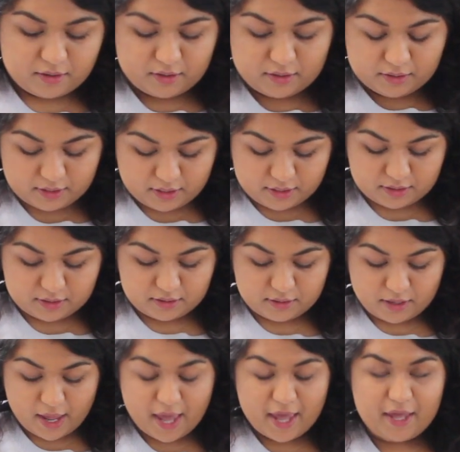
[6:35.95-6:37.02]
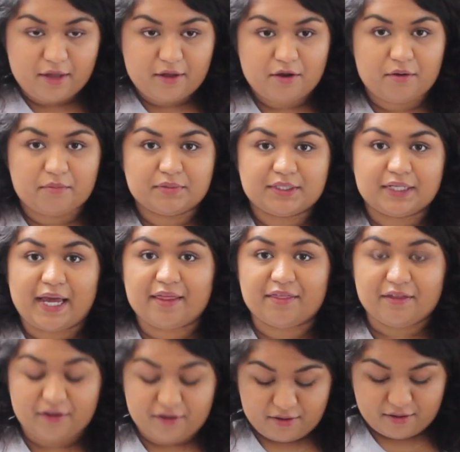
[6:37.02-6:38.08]
because it's come
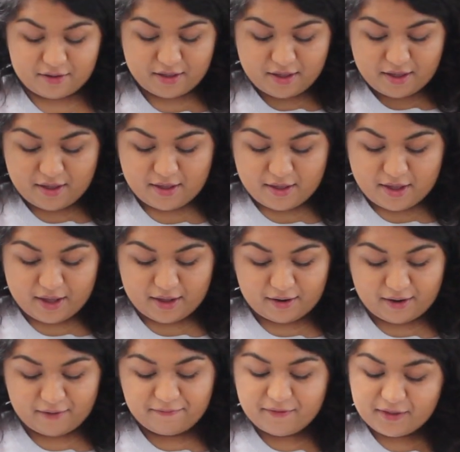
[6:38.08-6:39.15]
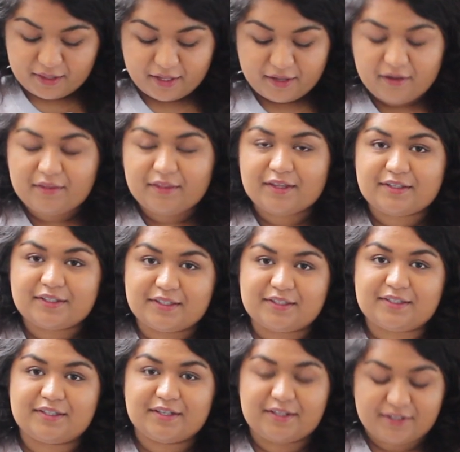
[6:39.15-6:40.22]
together, and I feel like this
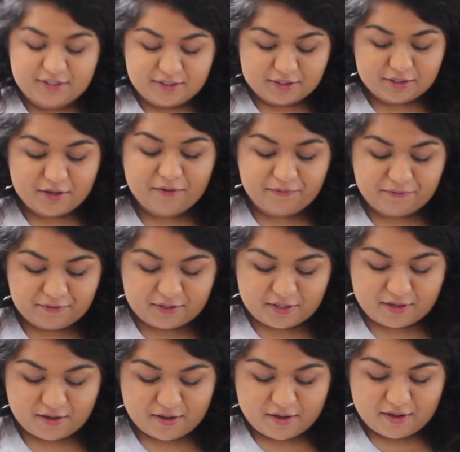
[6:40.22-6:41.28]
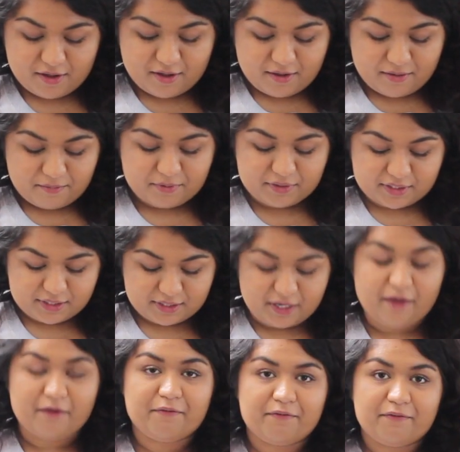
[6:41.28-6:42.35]
is soft but
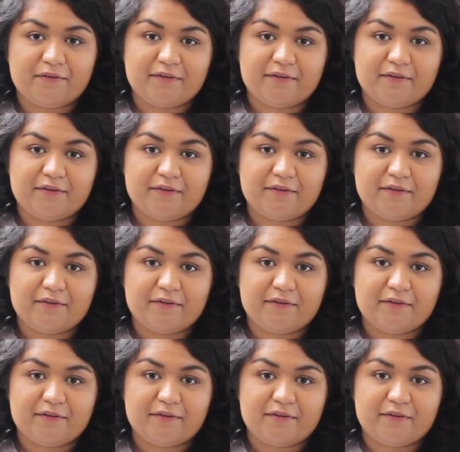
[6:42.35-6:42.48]
stiff.